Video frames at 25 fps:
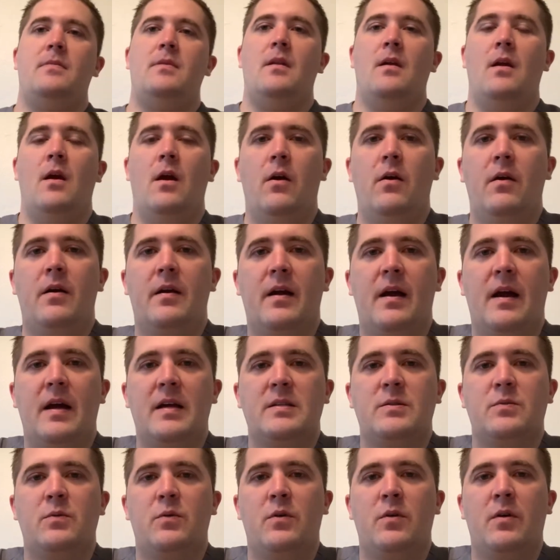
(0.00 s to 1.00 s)
Alright
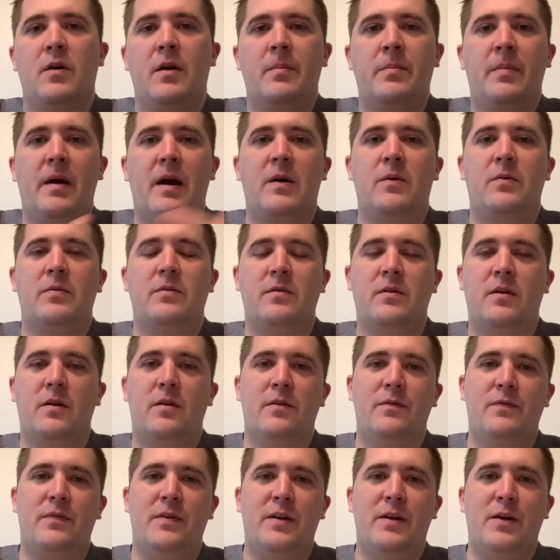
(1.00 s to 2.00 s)
guys, well I'm back with another
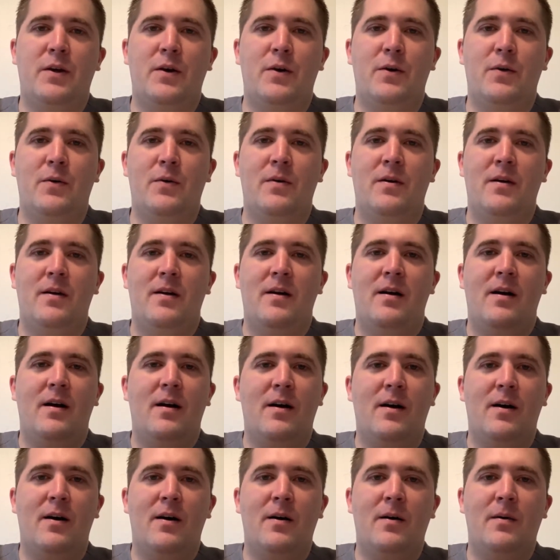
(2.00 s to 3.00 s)
video
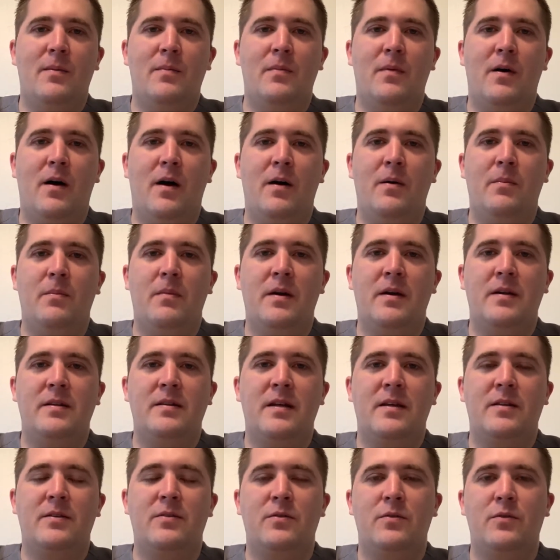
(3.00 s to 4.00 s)
on my
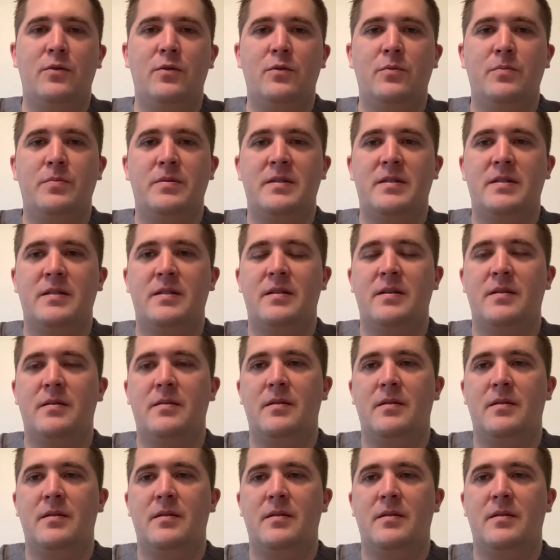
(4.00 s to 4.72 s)
dental loupes.